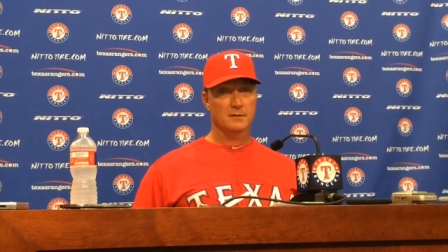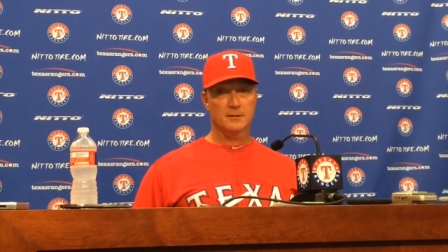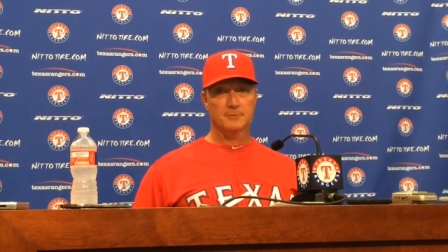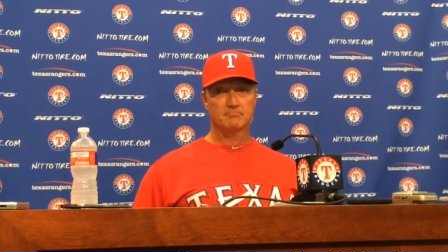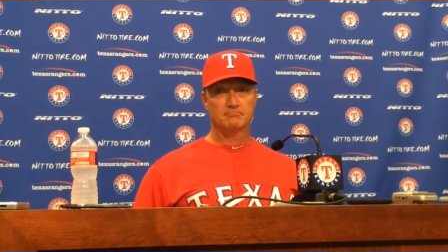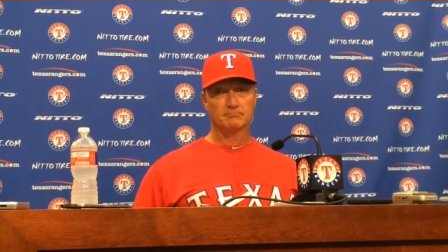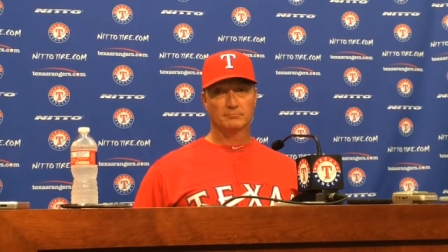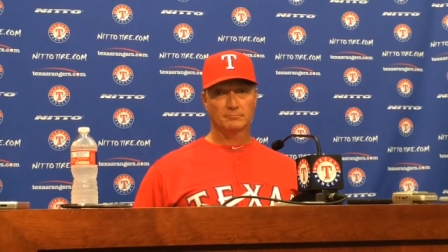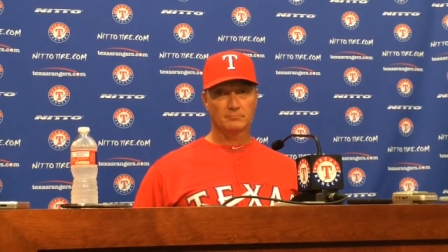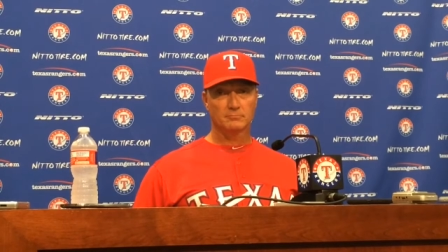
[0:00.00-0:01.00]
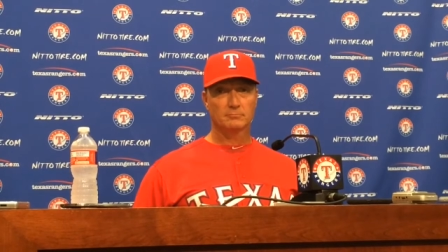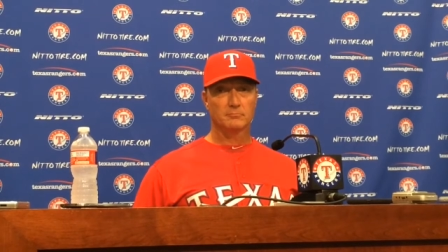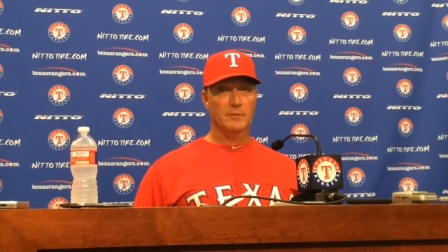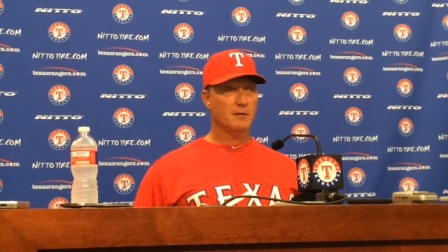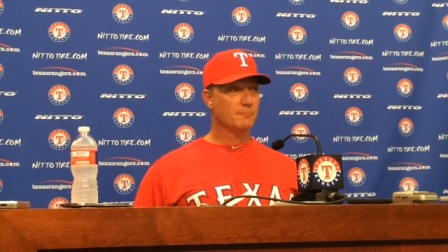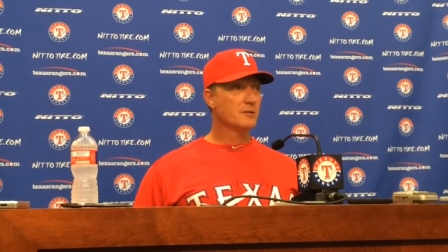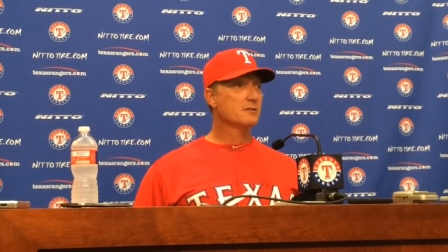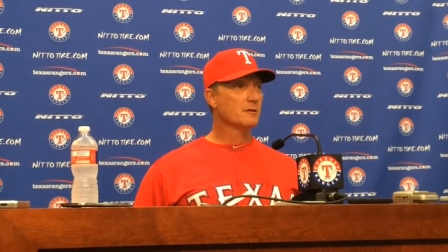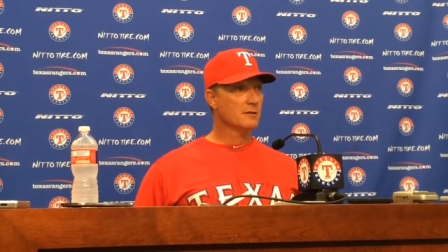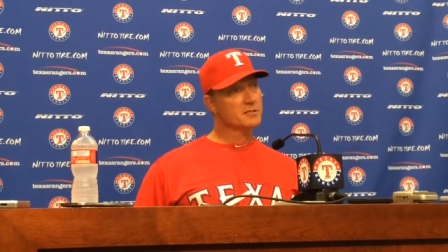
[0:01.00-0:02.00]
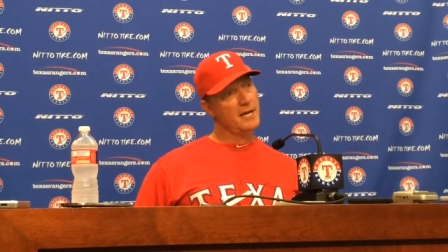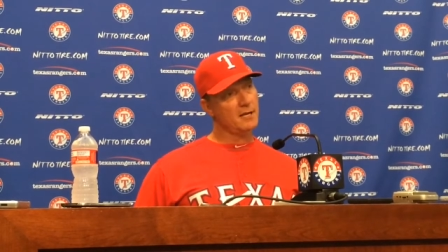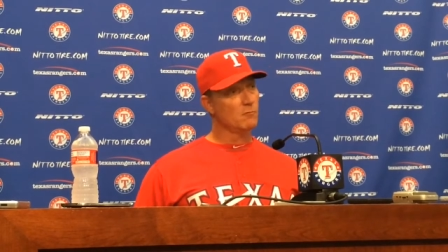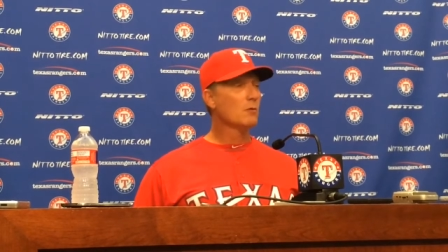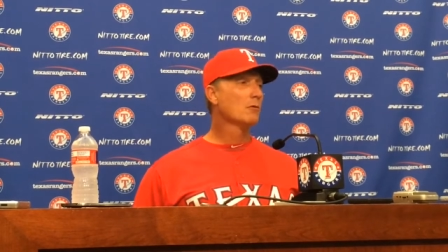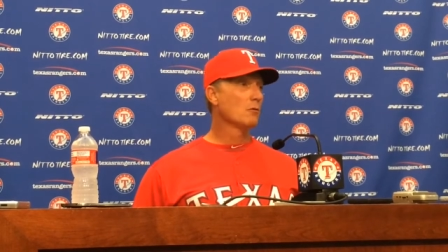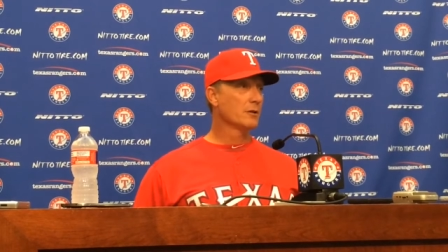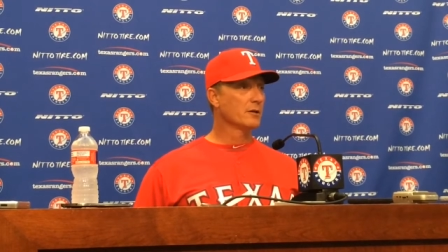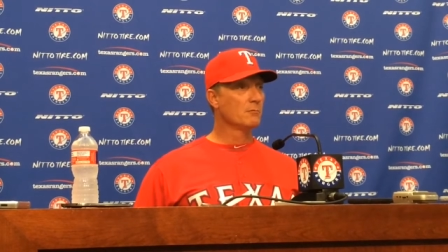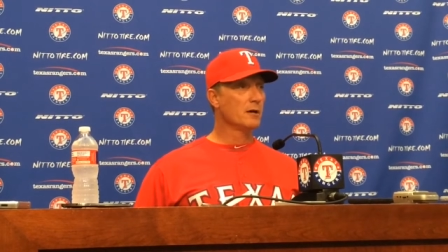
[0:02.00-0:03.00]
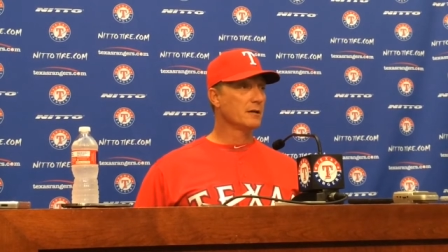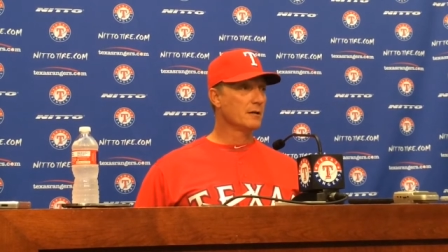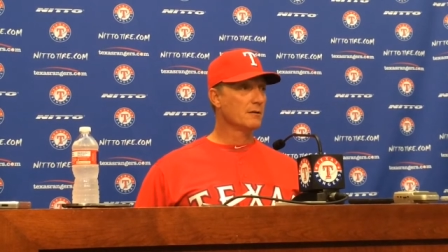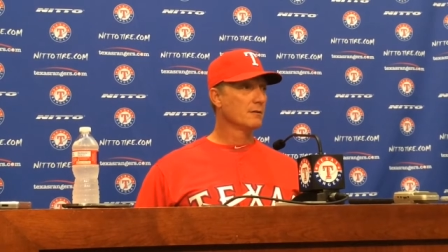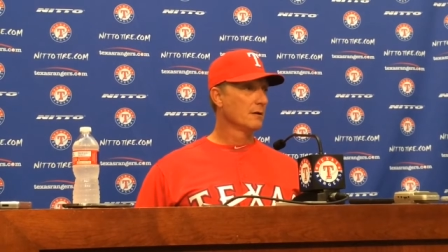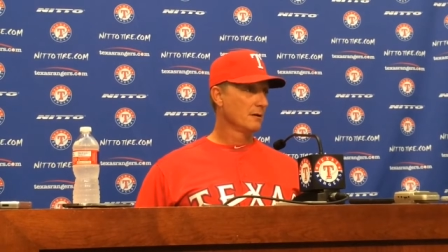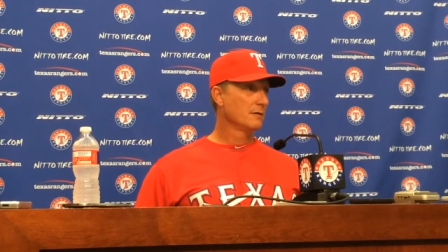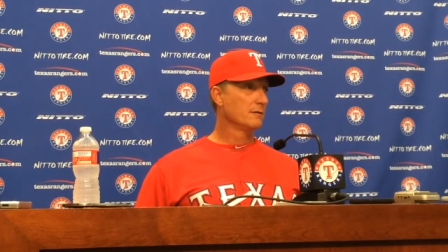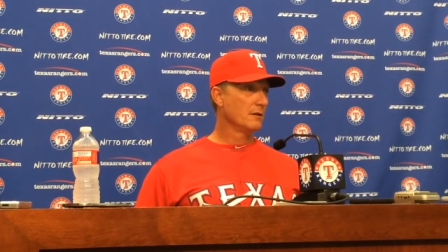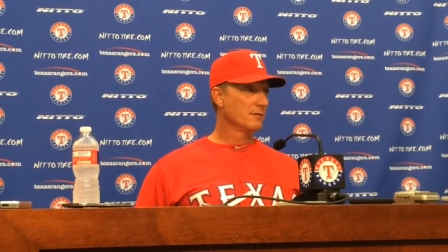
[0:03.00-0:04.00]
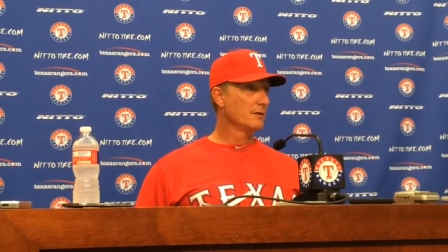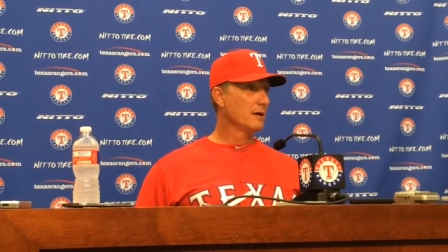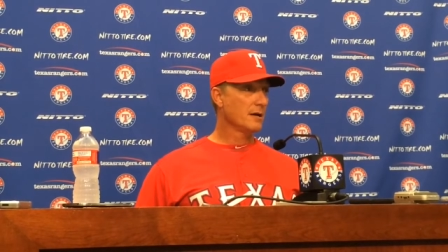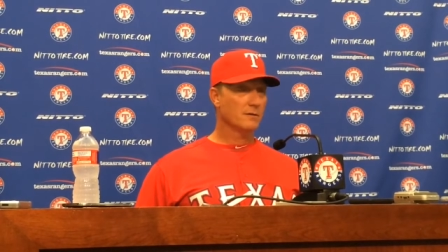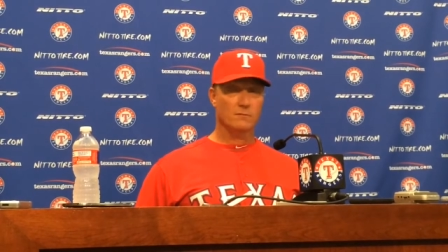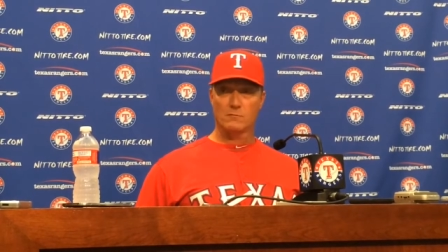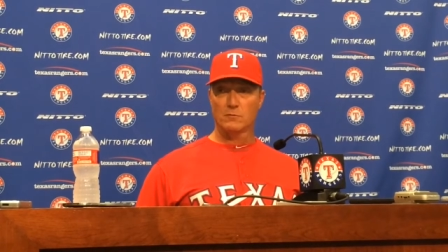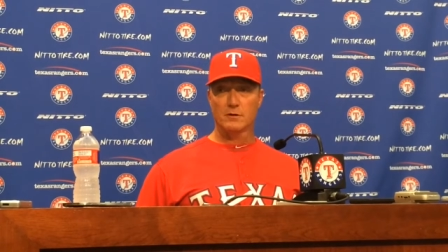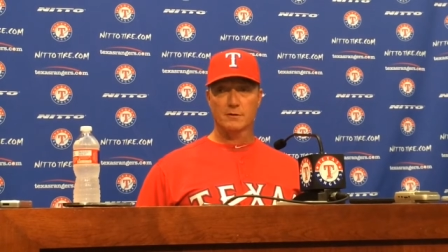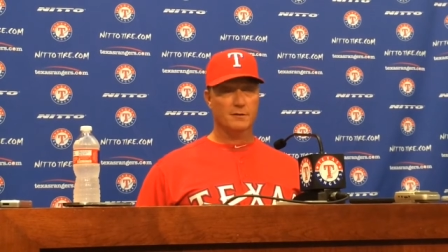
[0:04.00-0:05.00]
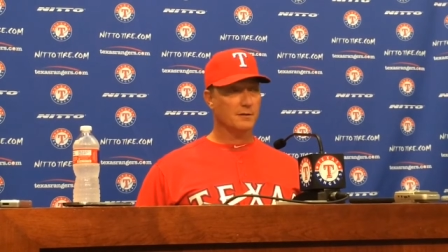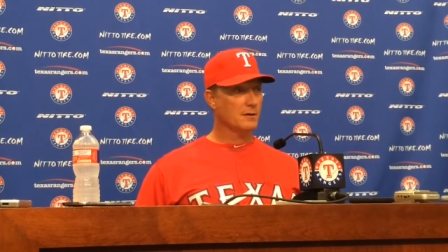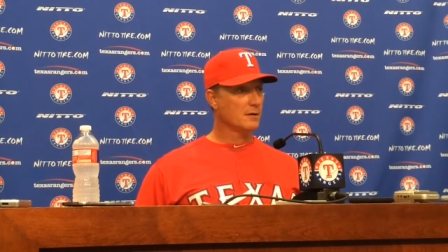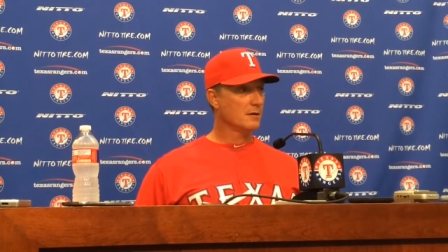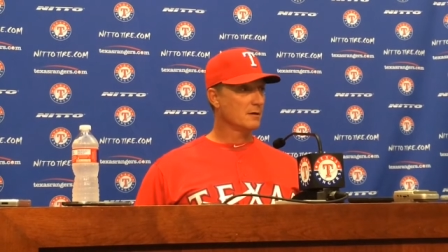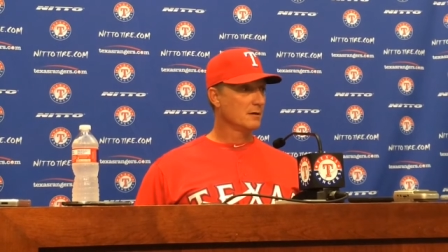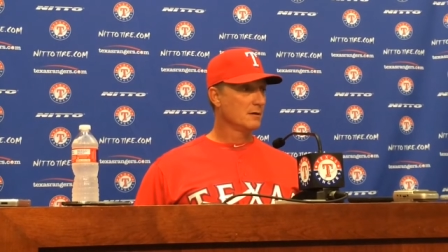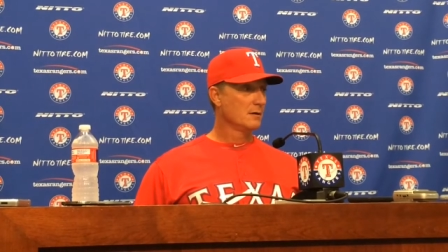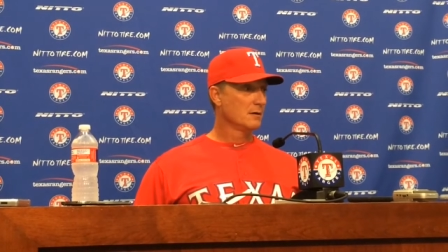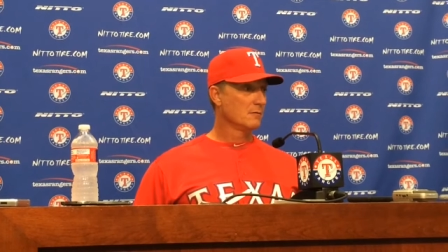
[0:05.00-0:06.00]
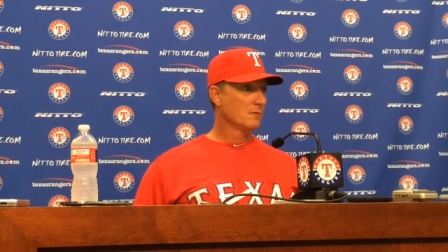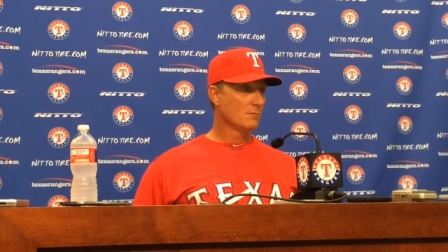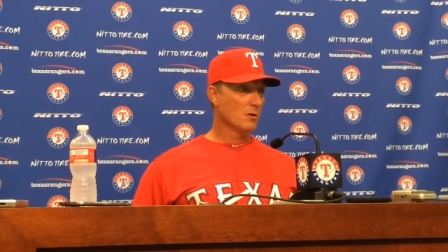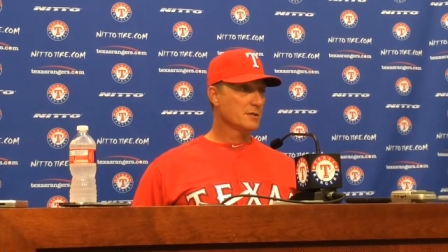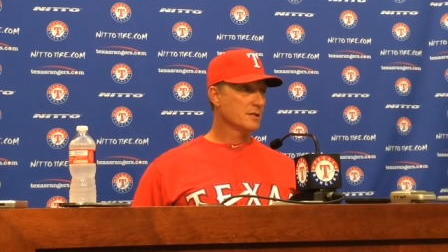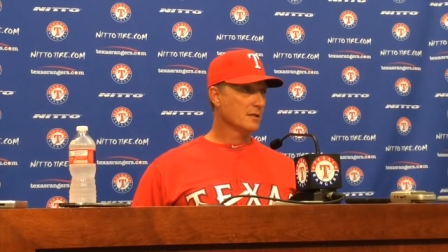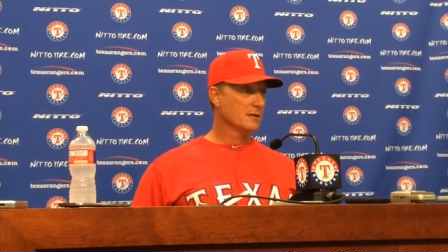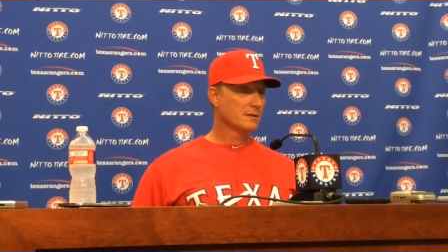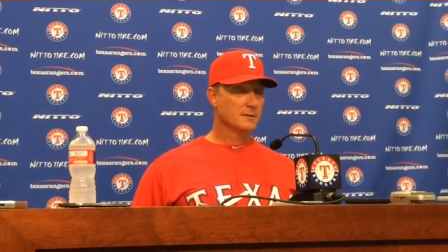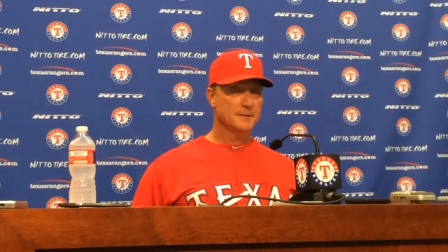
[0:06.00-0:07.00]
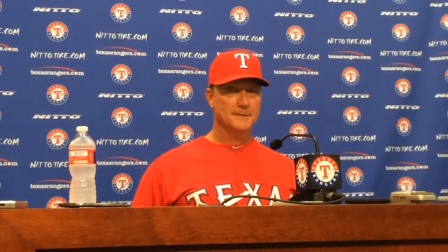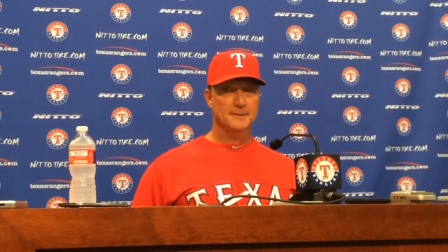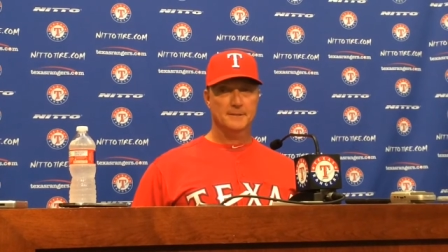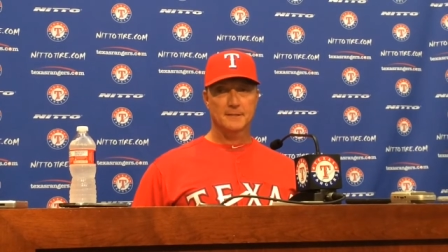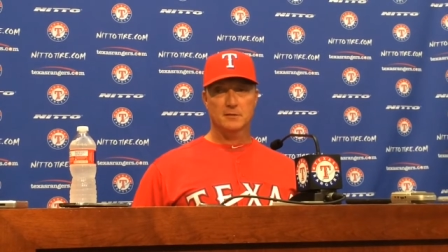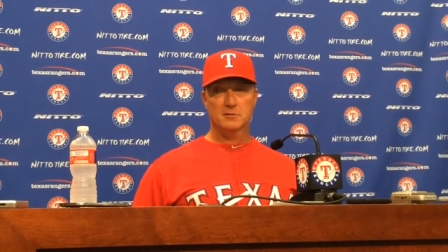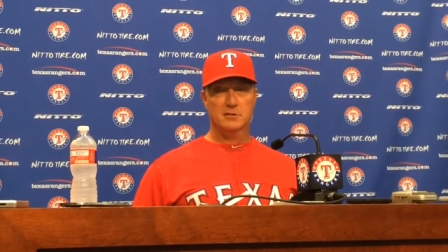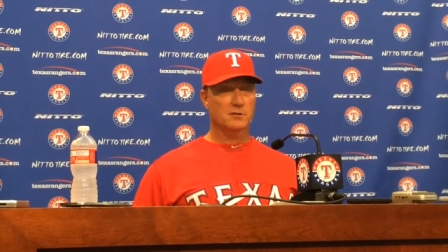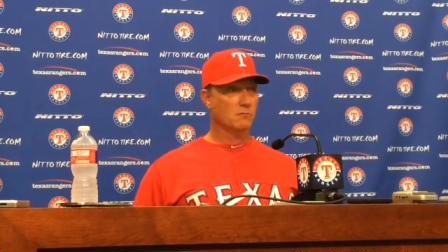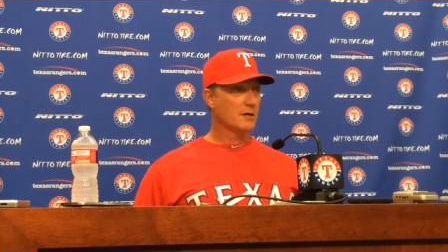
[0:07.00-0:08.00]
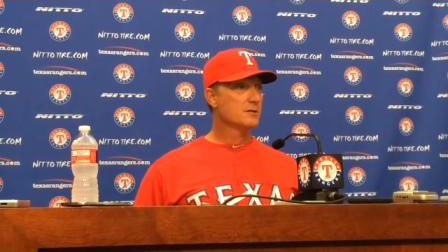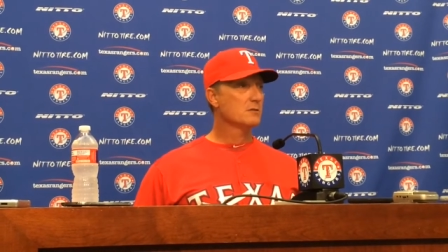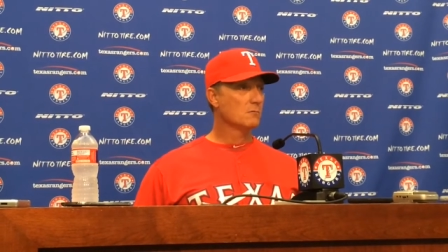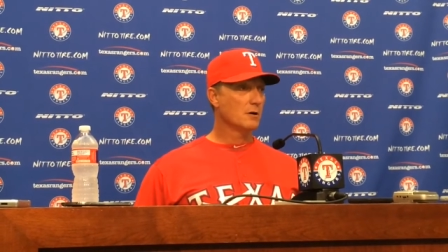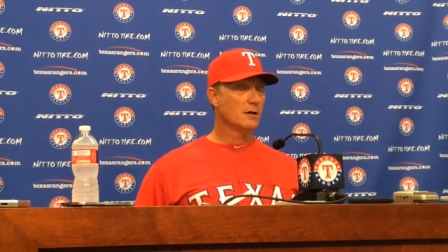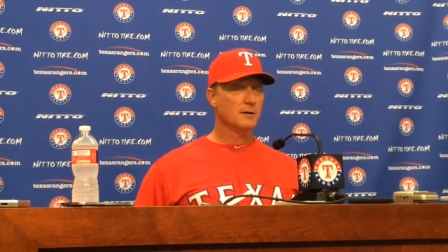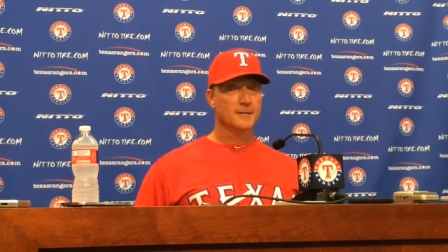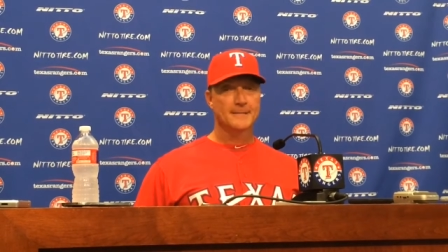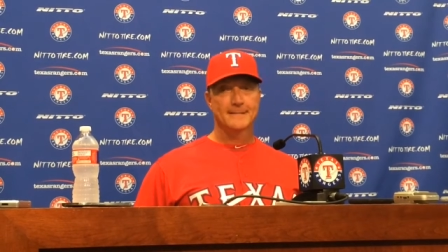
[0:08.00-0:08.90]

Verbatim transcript: uh, made a pitch there in a second. We were going hitter by hitter there in the ninth with with Martin. situation where